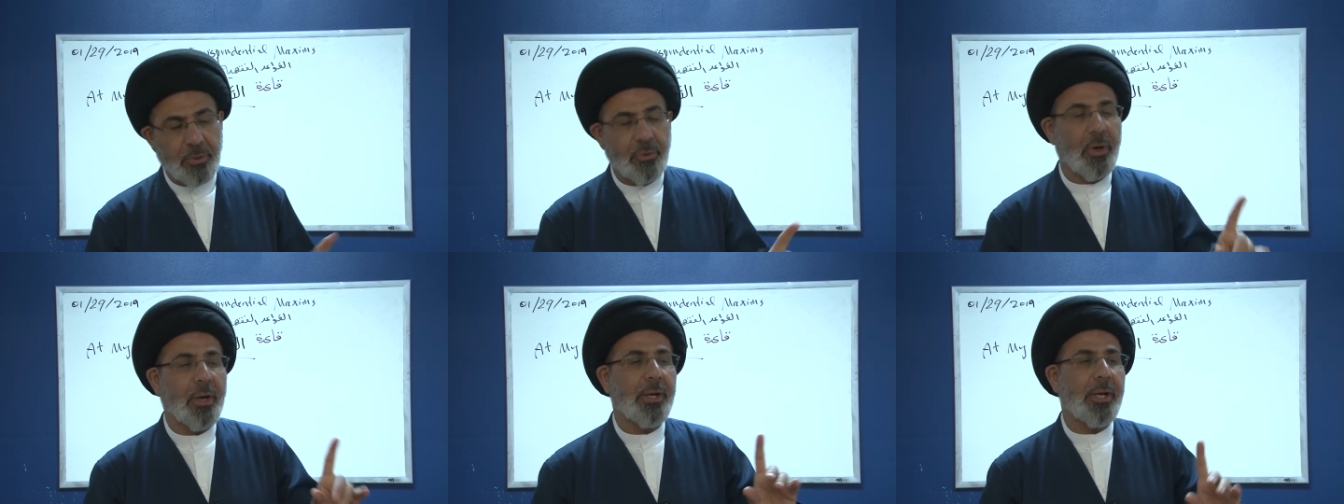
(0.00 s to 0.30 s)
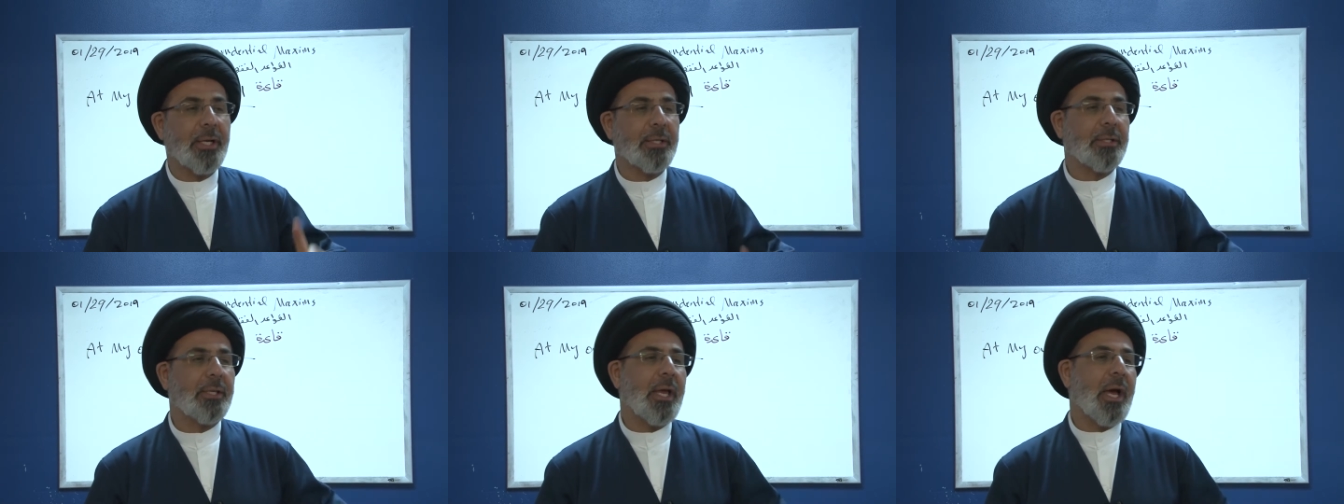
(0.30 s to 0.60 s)
you are
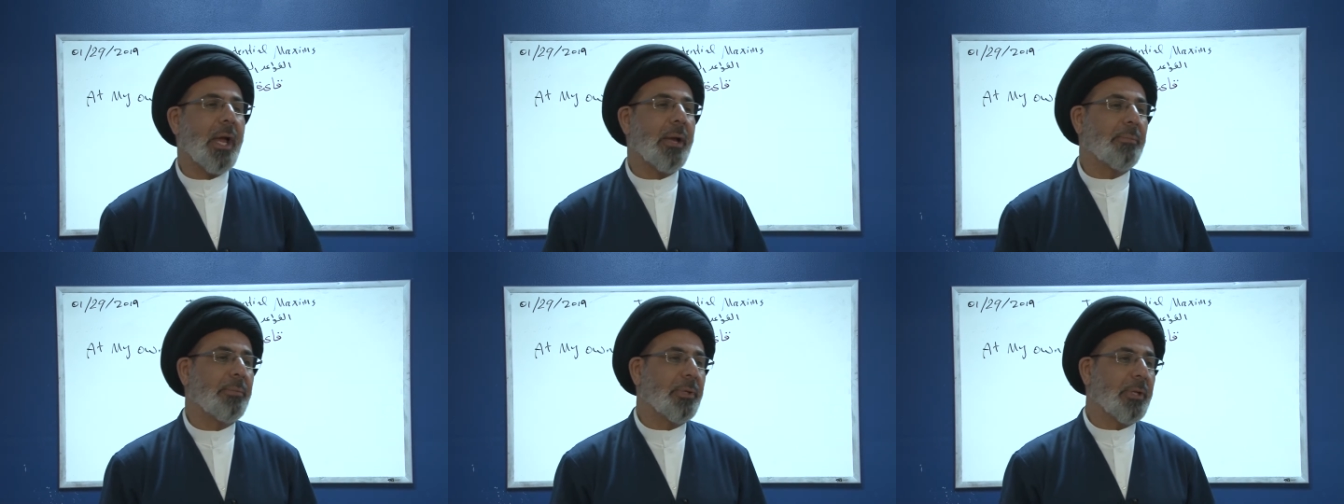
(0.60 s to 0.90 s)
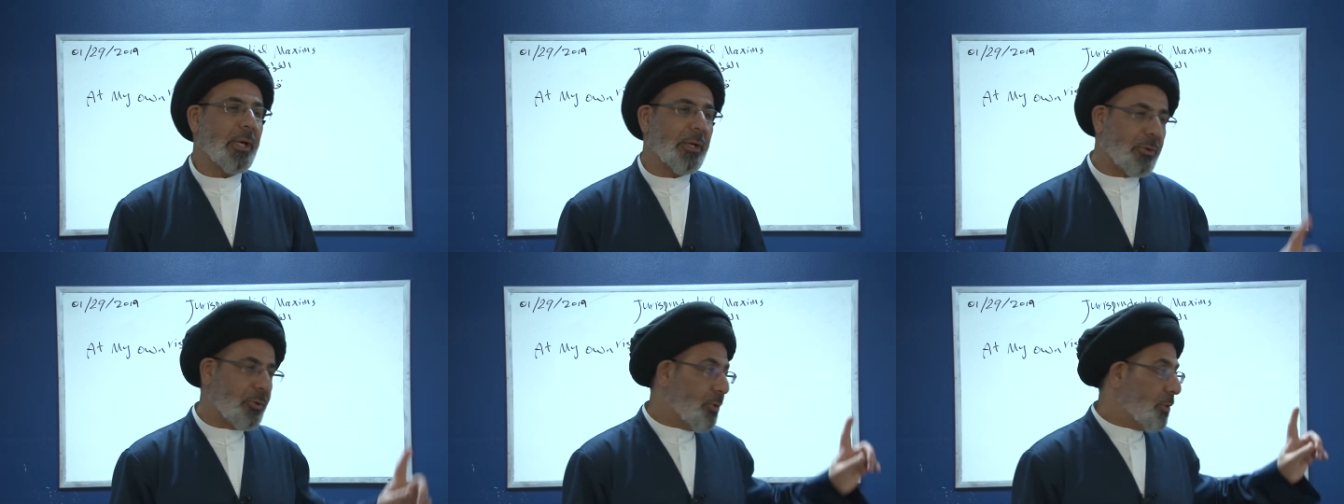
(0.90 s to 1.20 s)
not liable,
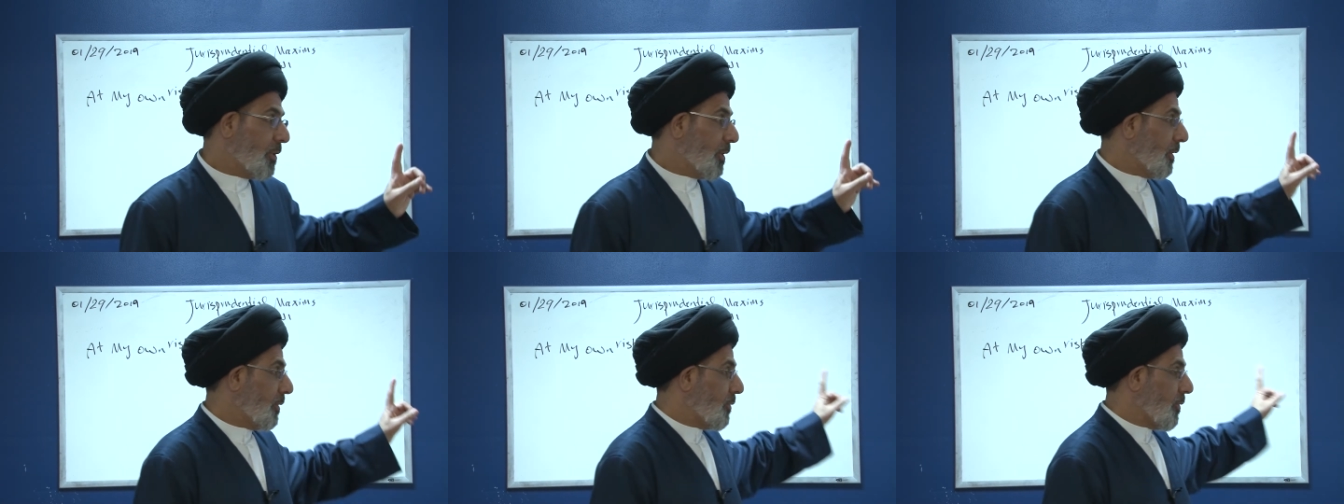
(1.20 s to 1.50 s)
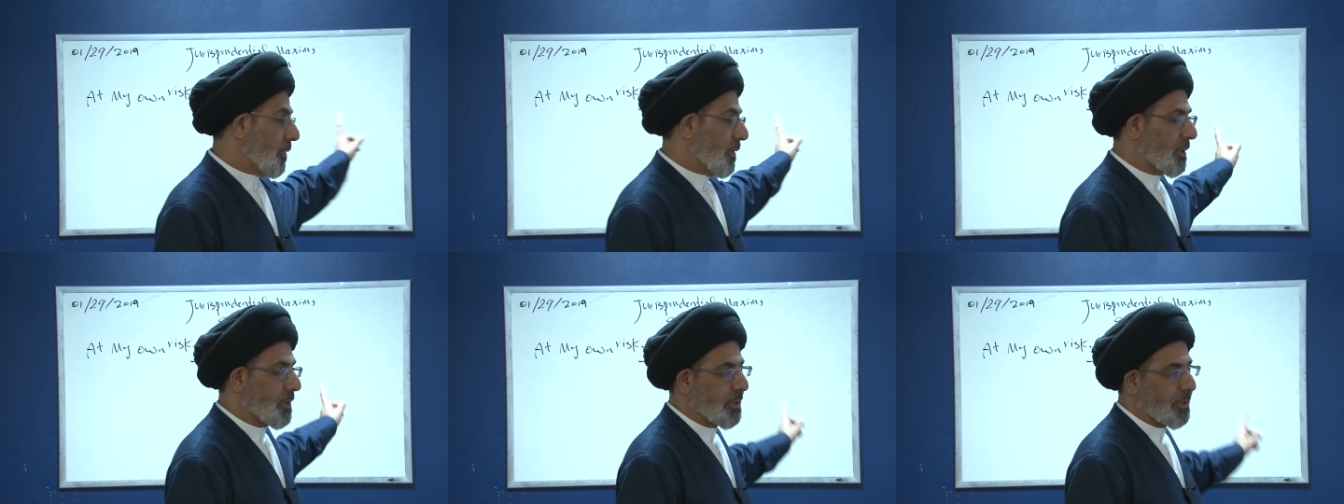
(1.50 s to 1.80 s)
according to
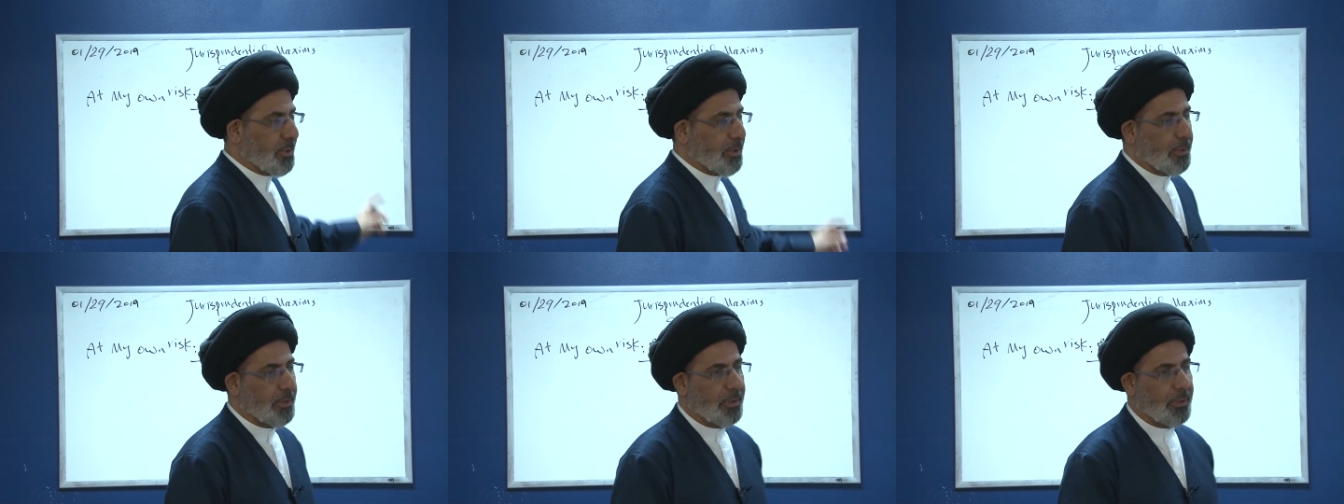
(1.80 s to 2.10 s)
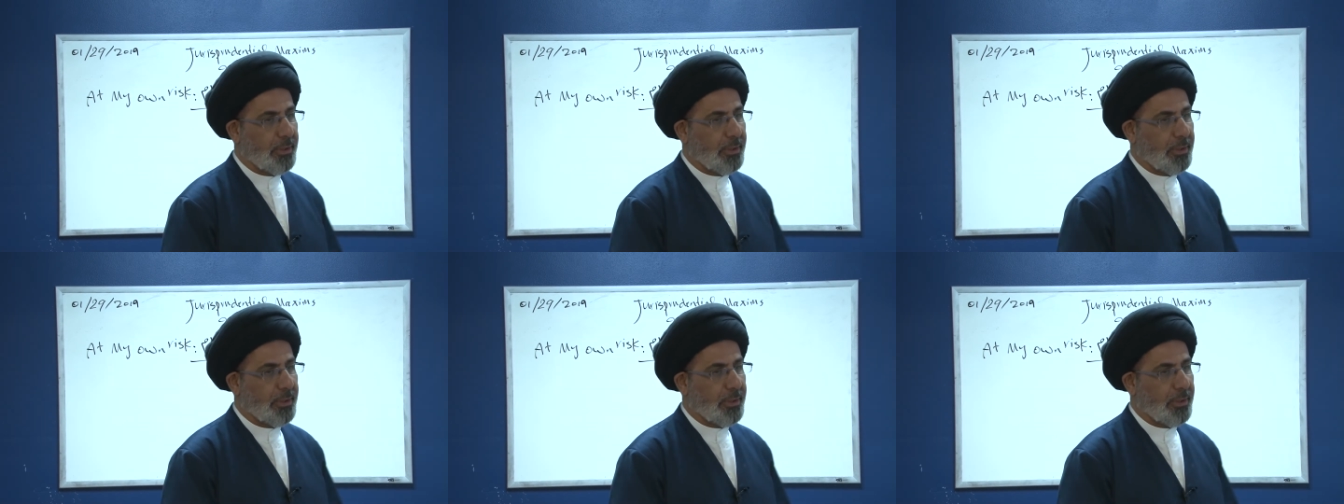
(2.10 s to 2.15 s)
this.